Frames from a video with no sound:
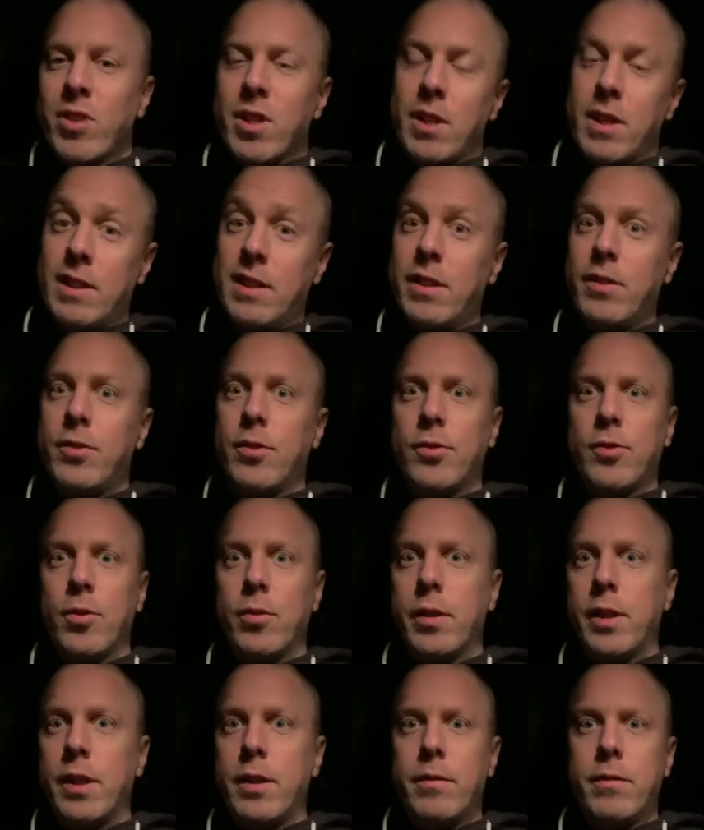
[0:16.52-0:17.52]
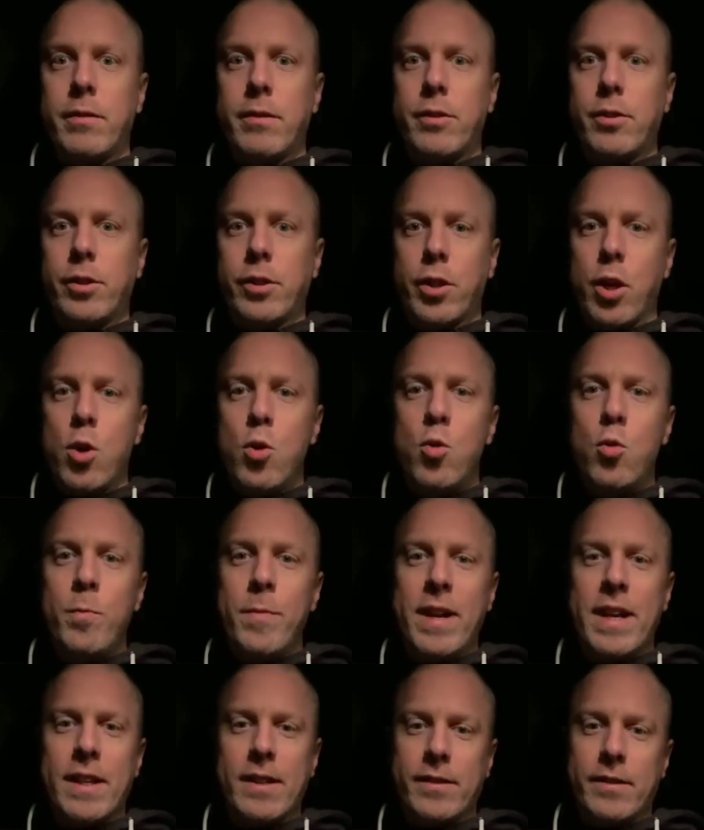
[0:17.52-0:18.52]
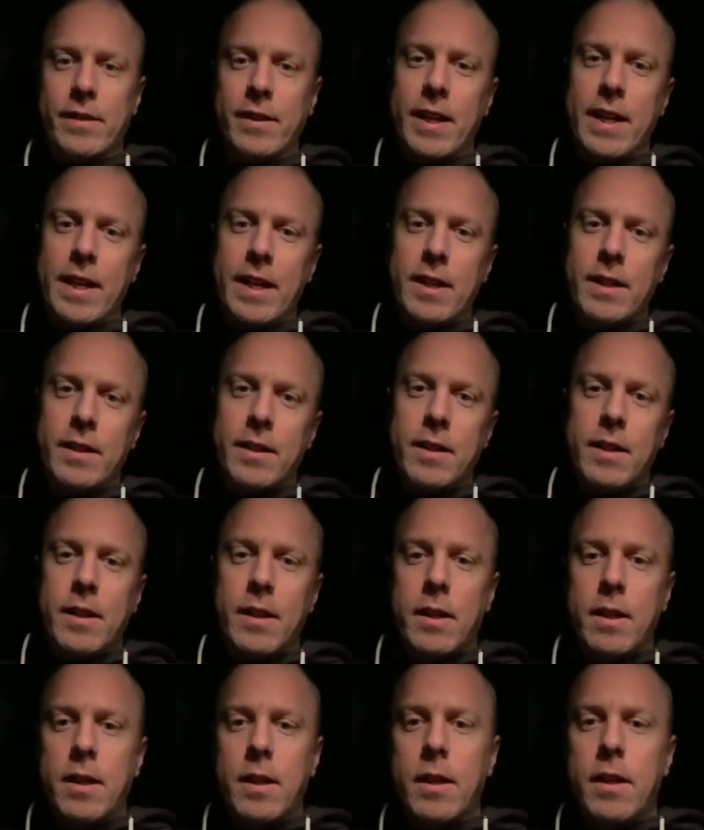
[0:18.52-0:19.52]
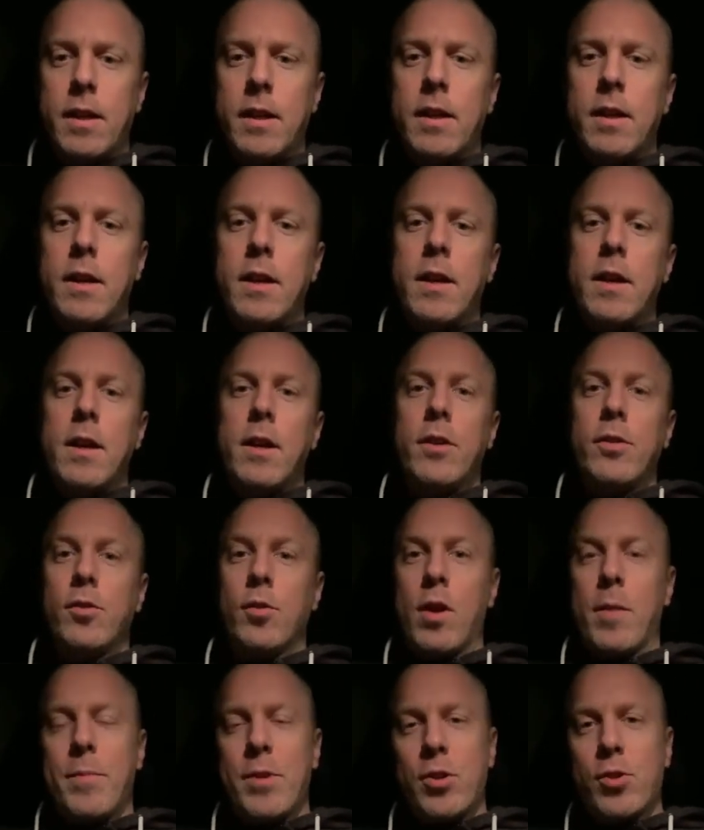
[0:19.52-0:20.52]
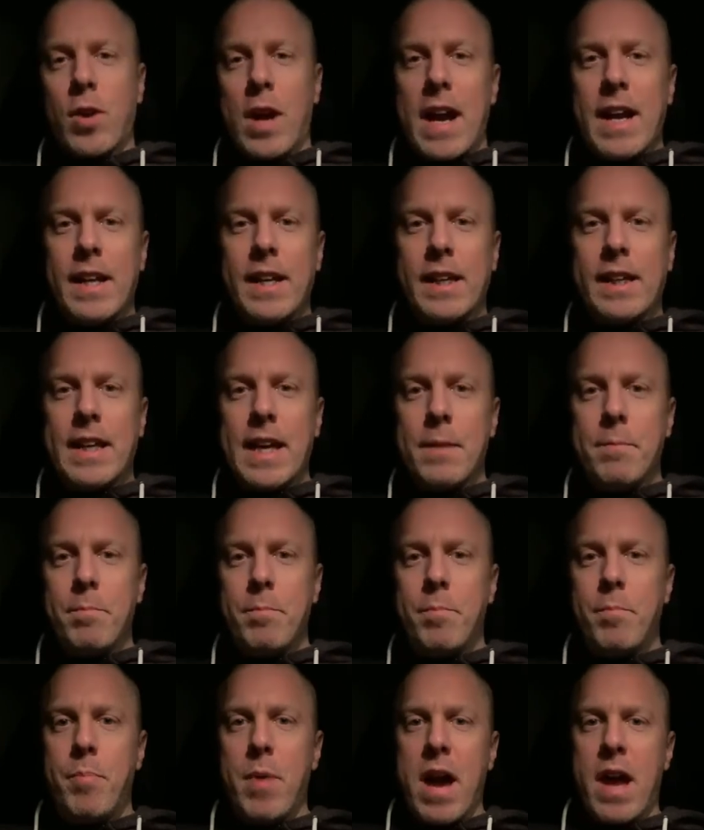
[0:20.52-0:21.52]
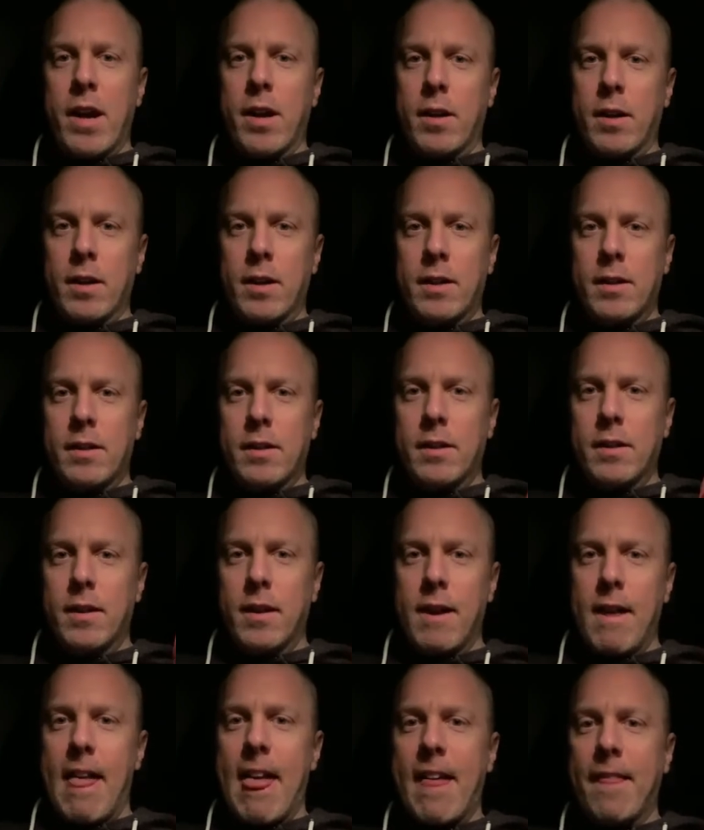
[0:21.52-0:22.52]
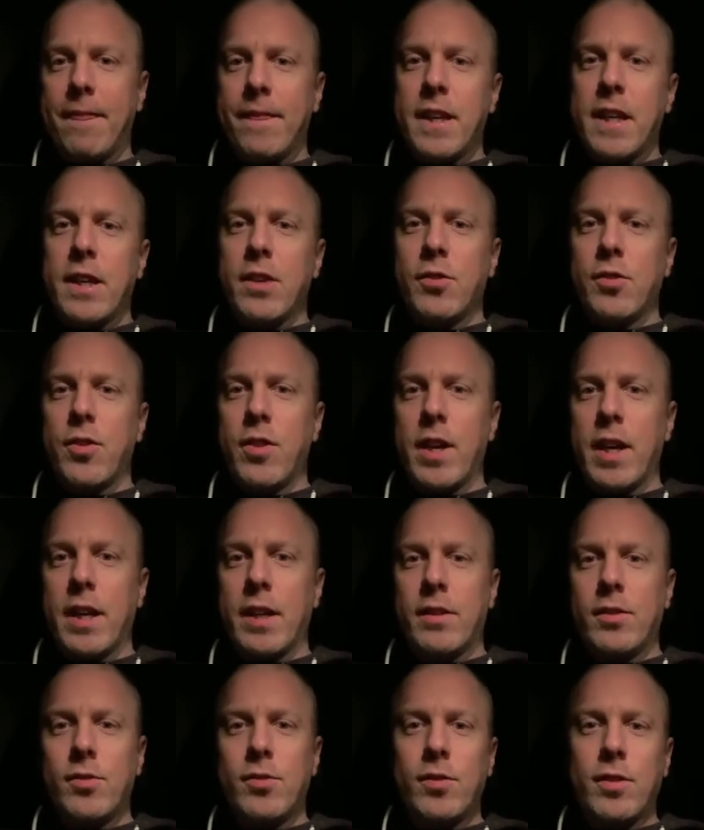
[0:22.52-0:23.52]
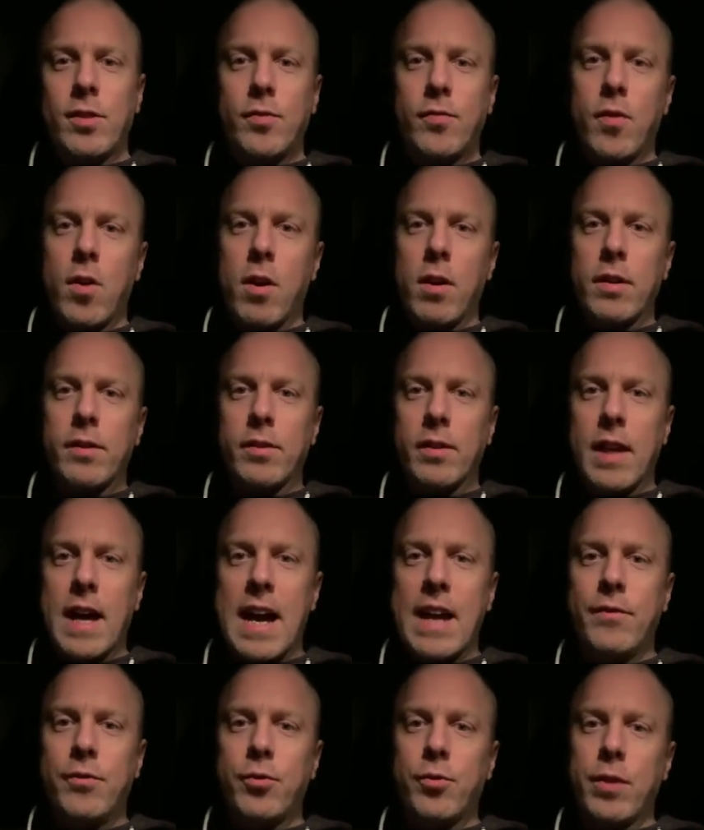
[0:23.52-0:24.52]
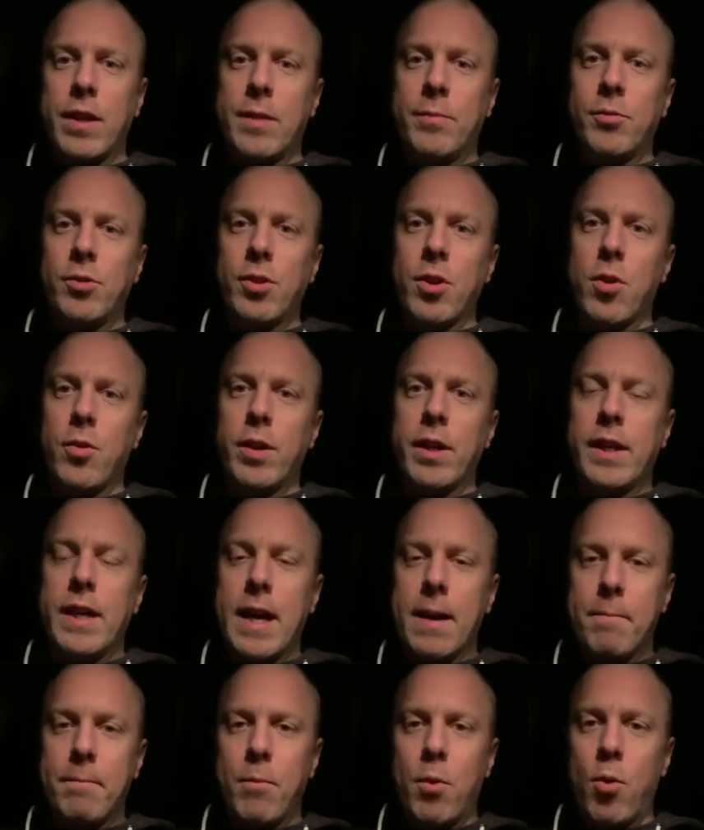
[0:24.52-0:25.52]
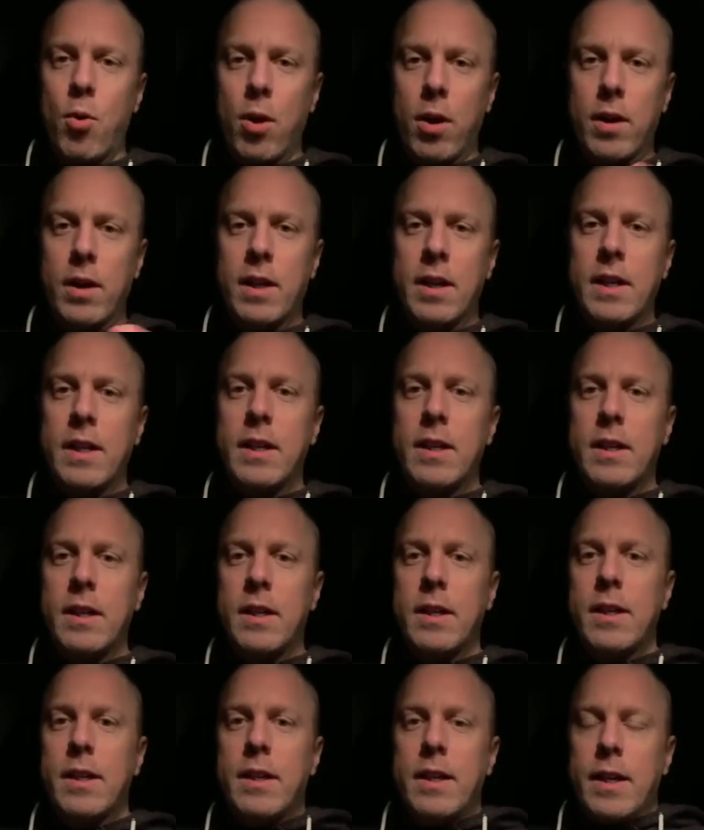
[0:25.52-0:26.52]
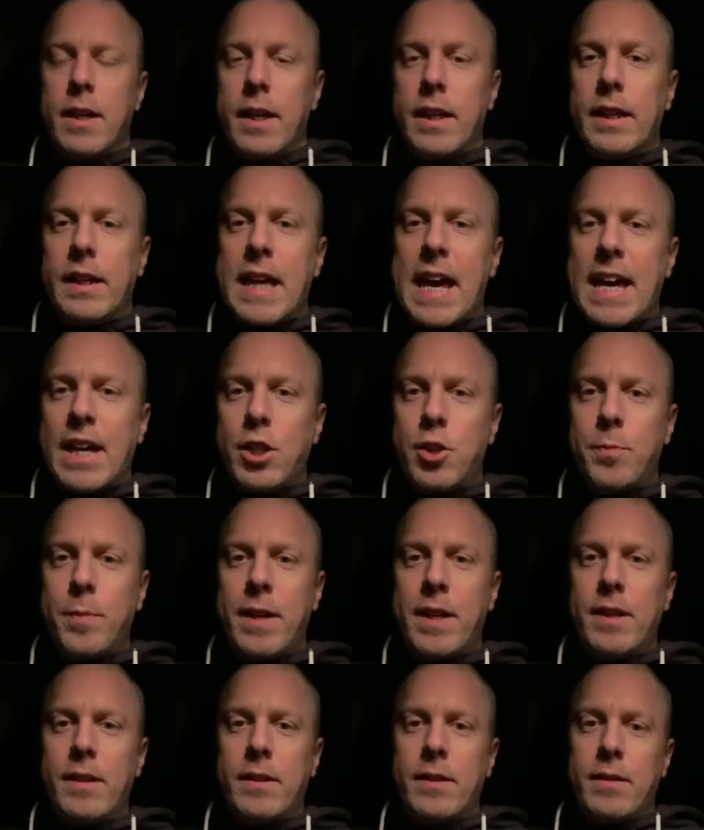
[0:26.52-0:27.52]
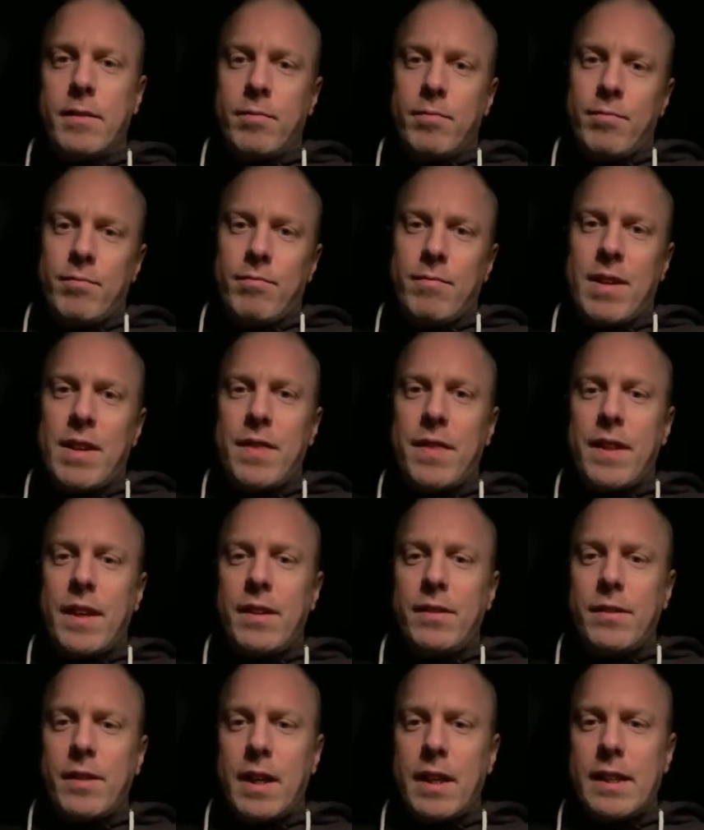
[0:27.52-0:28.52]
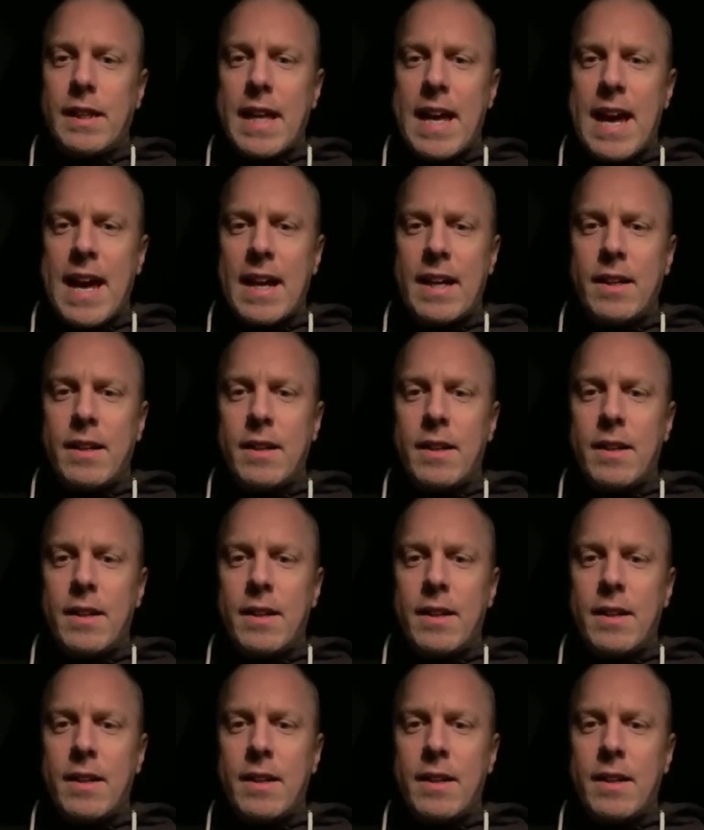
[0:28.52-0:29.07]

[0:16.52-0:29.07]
At least it's only two minutes late. So I've been trying to get better at these things as far as live streams go to get more engagement and things like that